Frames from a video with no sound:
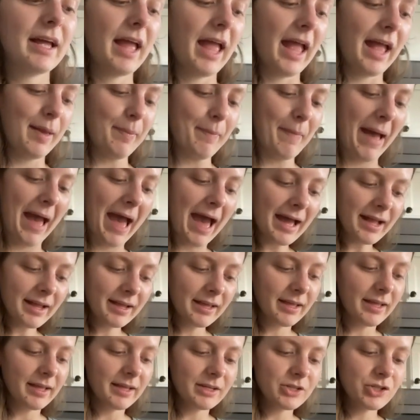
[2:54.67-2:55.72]
a
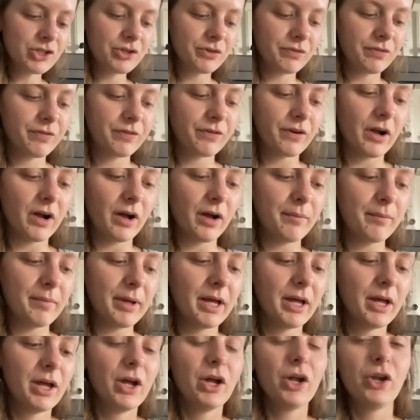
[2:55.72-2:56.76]
package from
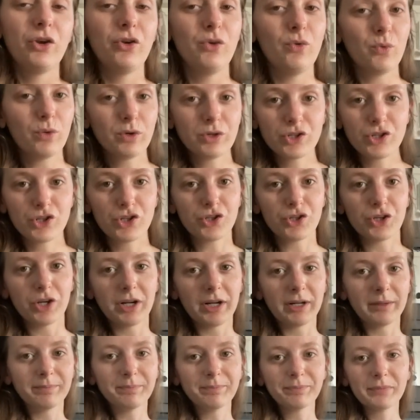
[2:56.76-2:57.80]

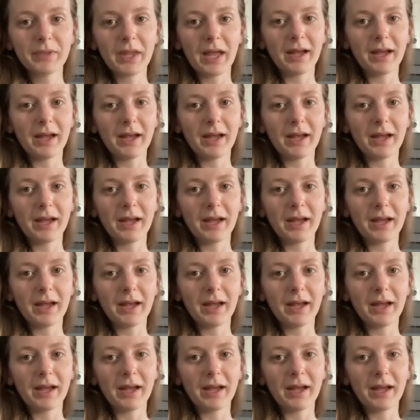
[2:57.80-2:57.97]
Nordstrom.